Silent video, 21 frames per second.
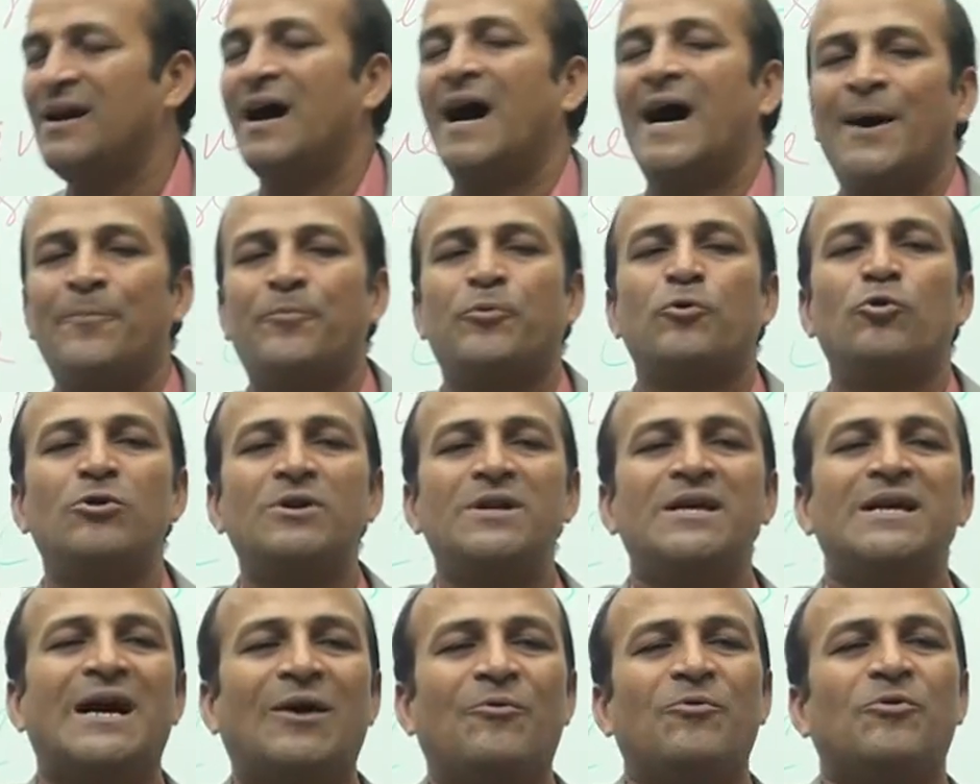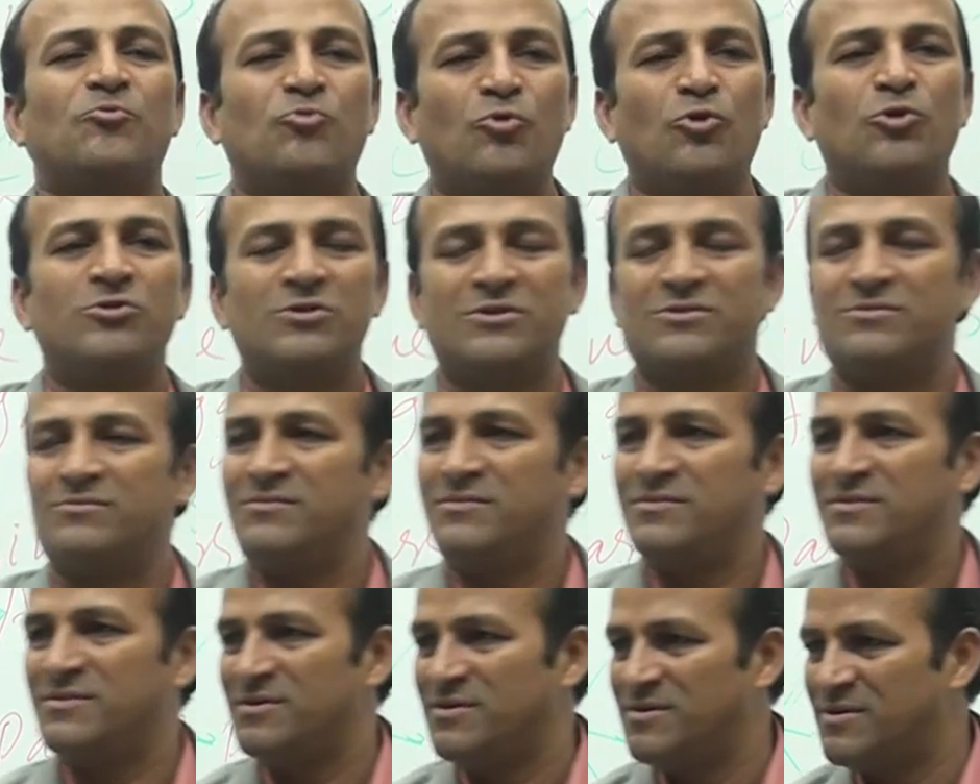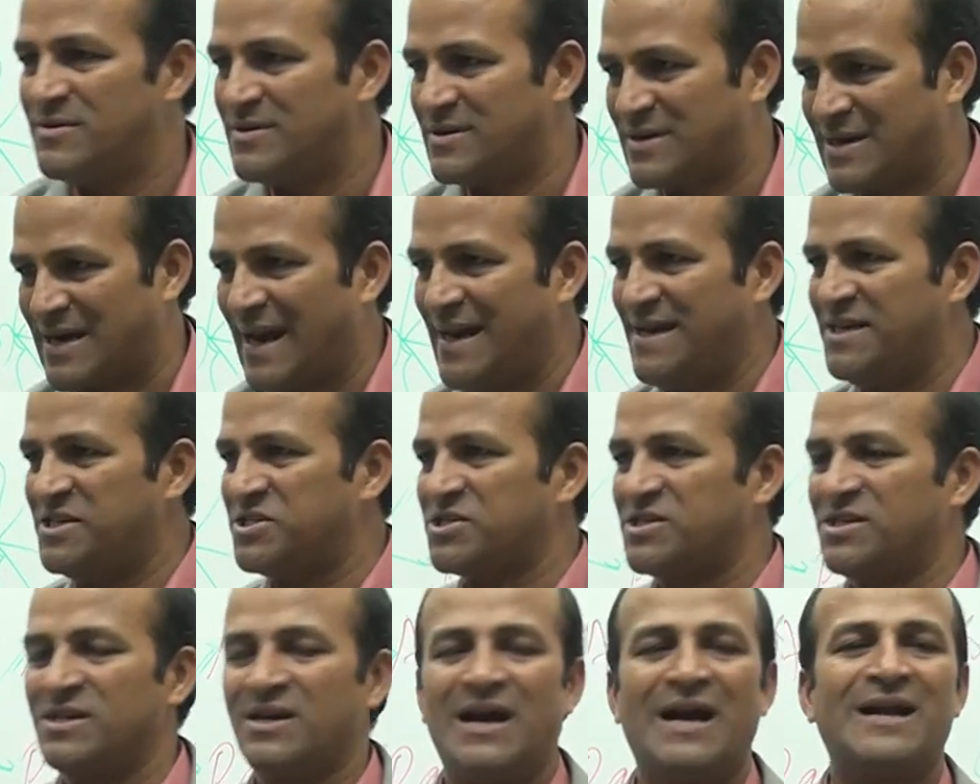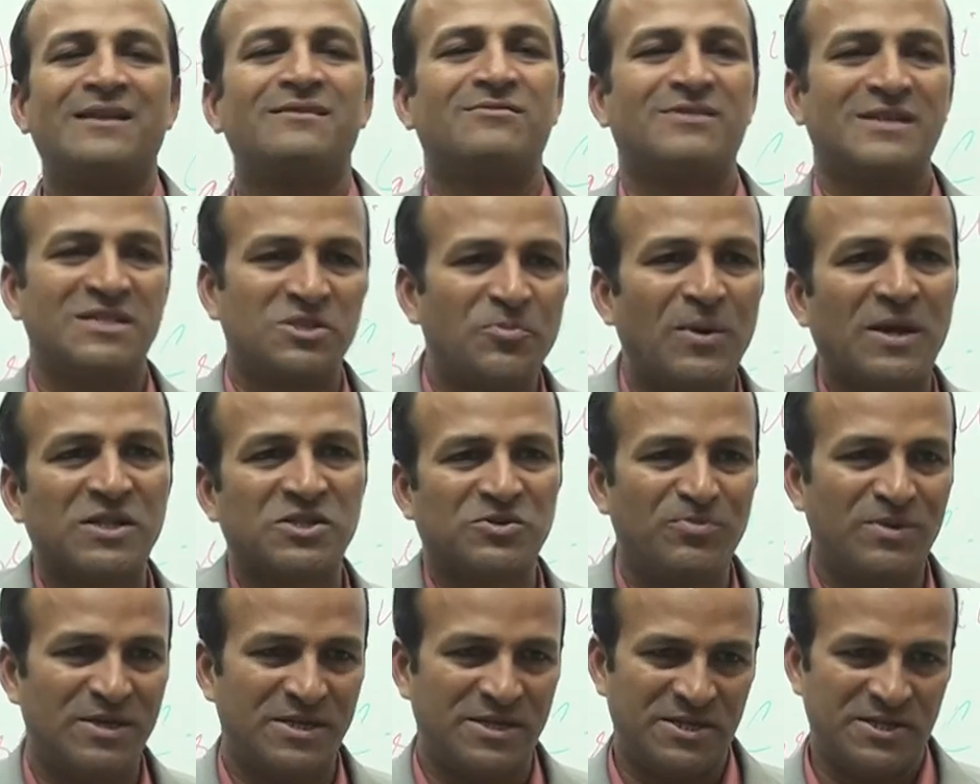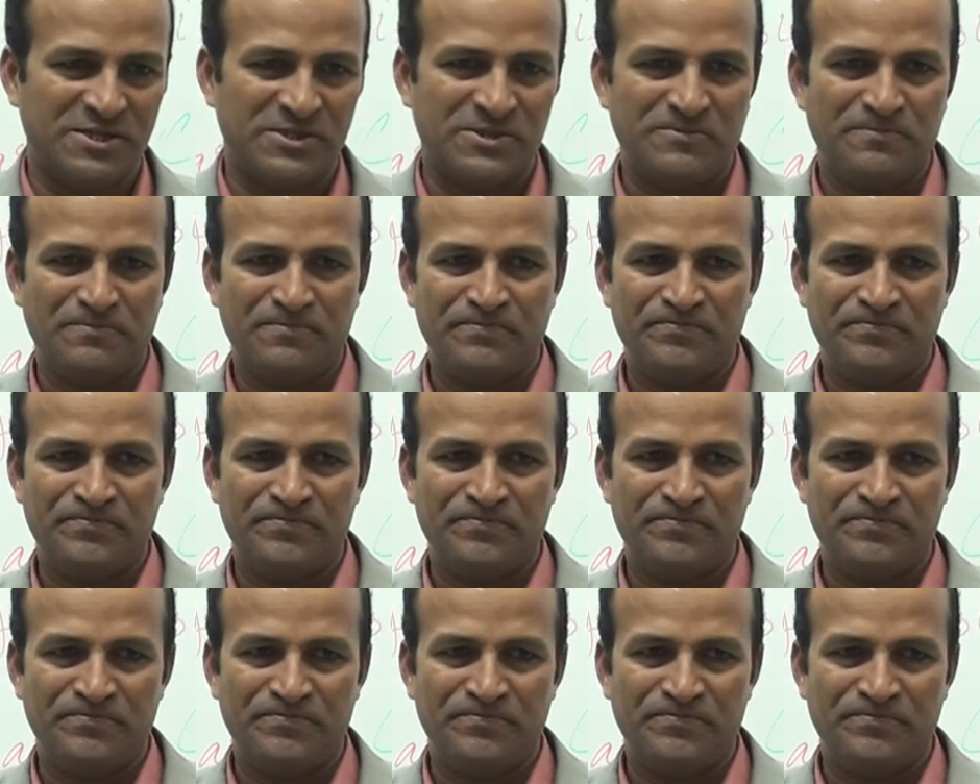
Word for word: upholding our own rights and responsibilities.